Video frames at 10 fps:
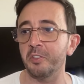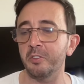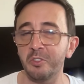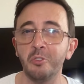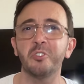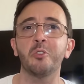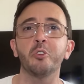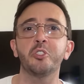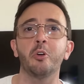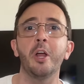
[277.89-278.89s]

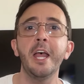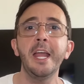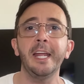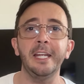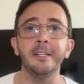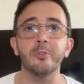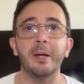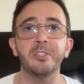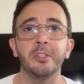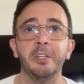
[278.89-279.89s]
social
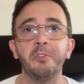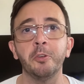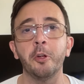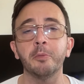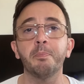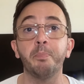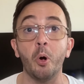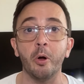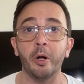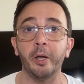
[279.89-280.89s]
interaction. If you're not
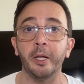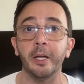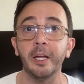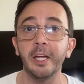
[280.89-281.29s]
born